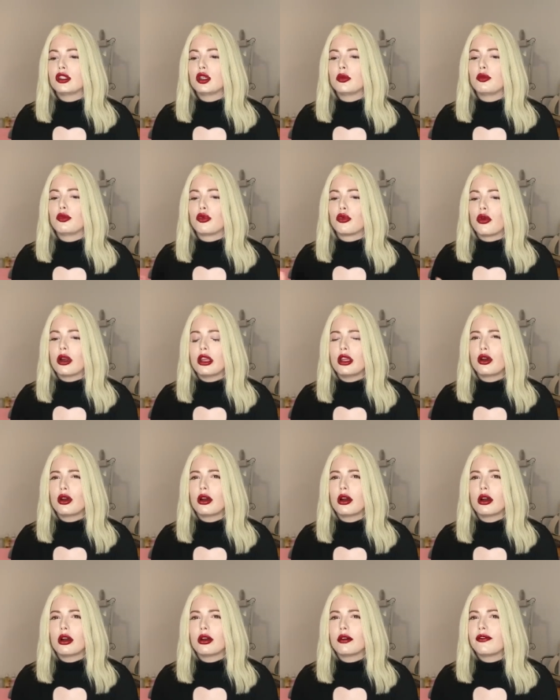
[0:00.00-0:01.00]
to bring
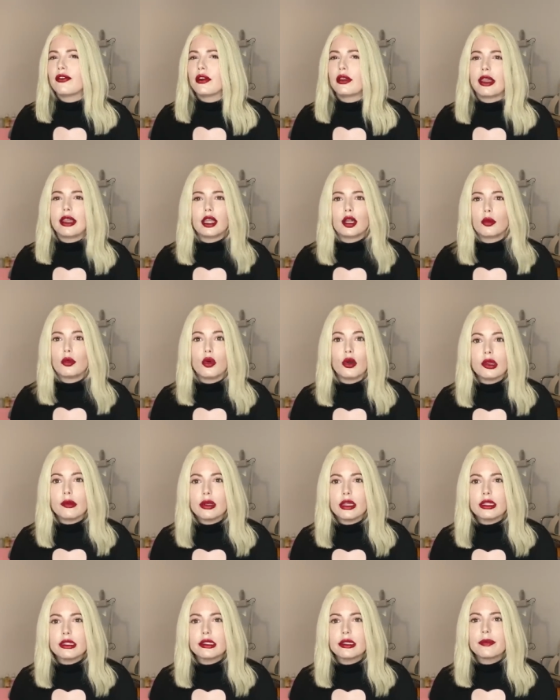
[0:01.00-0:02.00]
her for like an
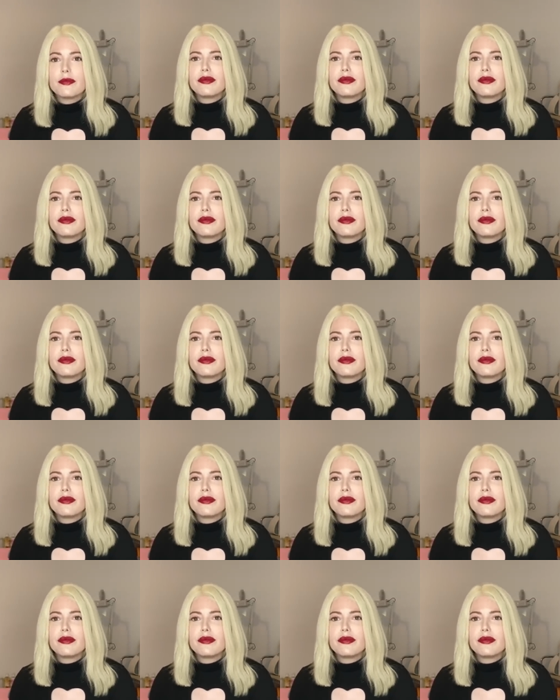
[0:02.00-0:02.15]
appointment.